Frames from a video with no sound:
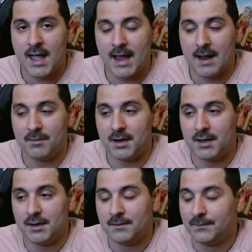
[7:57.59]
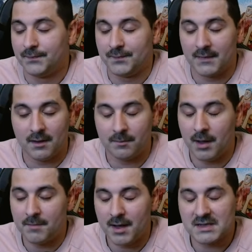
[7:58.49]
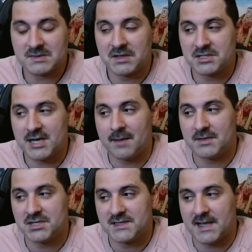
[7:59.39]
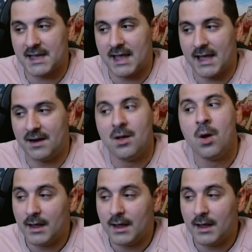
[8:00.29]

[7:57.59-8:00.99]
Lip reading: and I'm going to pump out as much damage as I can.